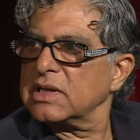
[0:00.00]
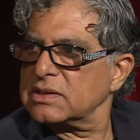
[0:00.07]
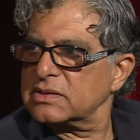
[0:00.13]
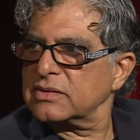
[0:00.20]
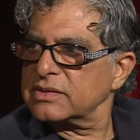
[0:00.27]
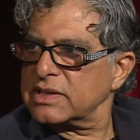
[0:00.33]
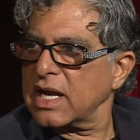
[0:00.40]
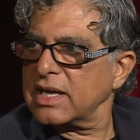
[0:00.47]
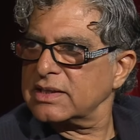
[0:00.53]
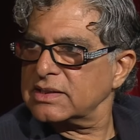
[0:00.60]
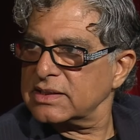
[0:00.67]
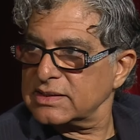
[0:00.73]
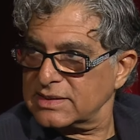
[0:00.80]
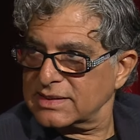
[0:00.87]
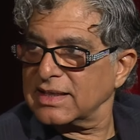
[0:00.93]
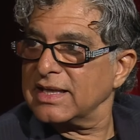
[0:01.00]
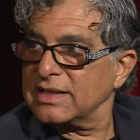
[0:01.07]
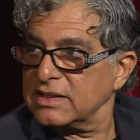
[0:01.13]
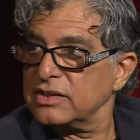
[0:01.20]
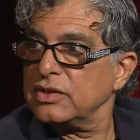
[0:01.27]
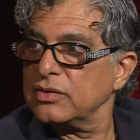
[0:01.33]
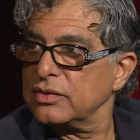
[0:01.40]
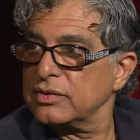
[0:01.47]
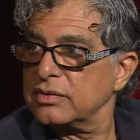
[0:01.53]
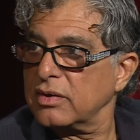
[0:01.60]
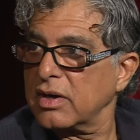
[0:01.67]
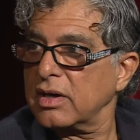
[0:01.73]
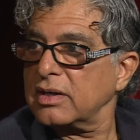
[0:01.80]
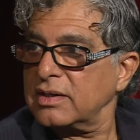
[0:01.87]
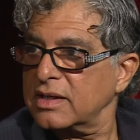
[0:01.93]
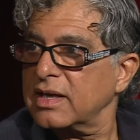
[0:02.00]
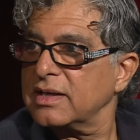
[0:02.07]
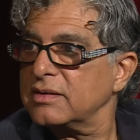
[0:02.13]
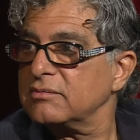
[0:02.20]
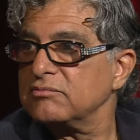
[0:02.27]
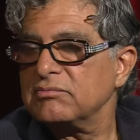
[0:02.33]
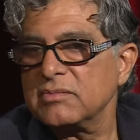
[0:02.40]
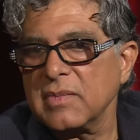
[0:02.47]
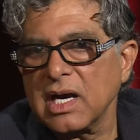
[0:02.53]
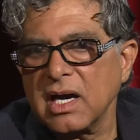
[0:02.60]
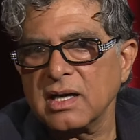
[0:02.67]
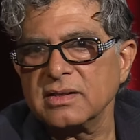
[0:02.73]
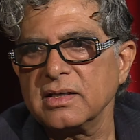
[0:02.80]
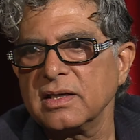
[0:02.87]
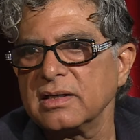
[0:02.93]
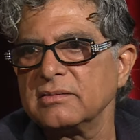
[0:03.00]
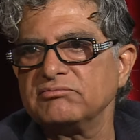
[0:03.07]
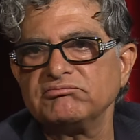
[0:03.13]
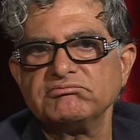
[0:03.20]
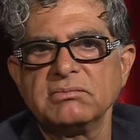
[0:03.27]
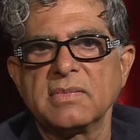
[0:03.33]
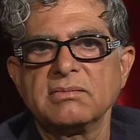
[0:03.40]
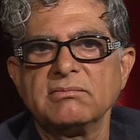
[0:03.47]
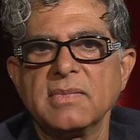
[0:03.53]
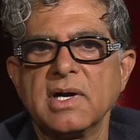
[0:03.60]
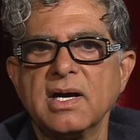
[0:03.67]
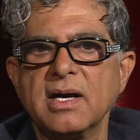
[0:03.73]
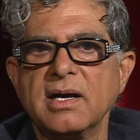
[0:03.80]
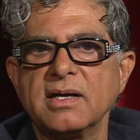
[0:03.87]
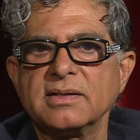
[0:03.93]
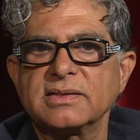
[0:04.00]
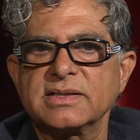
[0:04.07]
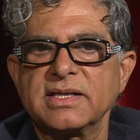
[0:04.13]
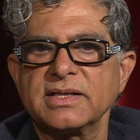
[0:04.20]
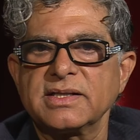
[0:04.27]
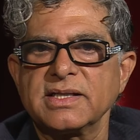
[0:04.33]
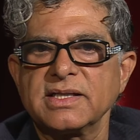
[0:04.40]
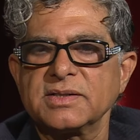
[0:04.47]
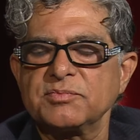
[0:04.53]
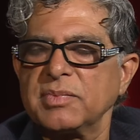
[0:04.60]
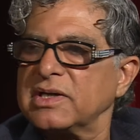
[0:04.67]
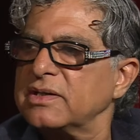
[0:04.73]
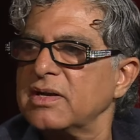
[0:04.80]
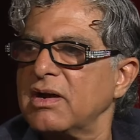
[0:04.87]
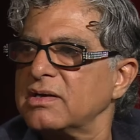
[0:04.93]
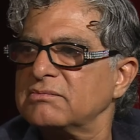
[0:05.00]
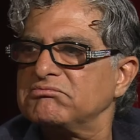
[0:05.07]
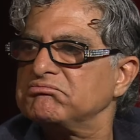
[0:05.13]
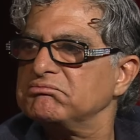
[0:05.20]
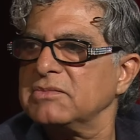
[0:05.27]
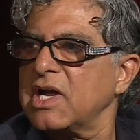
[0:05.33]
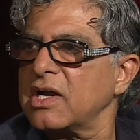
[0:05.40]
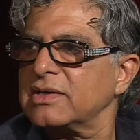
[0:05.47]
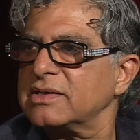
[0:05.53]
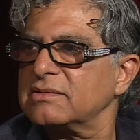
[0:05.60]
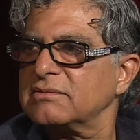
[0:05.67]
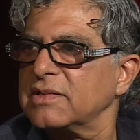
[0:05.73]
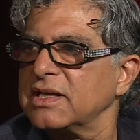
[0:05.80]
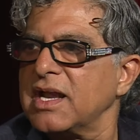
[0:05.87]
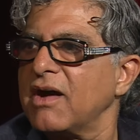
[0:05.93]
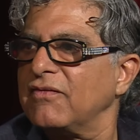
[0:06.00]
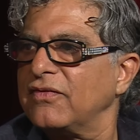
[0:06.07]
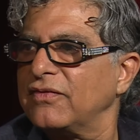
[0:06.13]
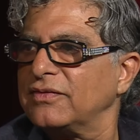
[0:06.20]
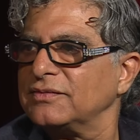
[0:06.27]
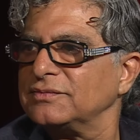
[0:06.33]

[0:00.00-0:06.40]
societies in New York and other uh, cities, but not, not mm -hmm. enough.